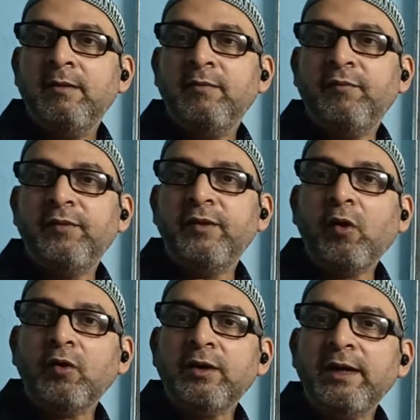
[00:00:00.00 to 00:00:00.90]

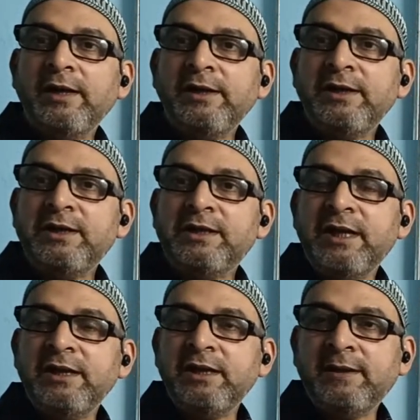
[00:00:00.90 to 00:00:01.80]
without any
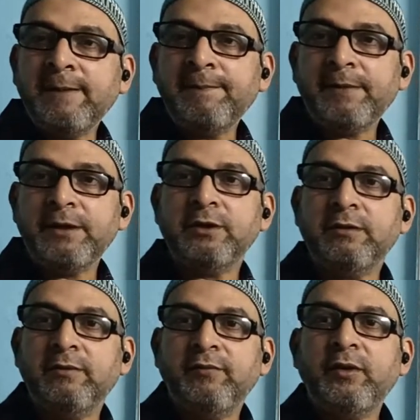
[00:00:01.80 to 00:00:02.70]
change in
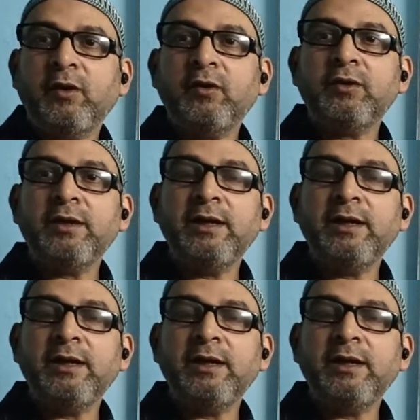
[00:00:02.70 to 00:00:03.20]
temperature, without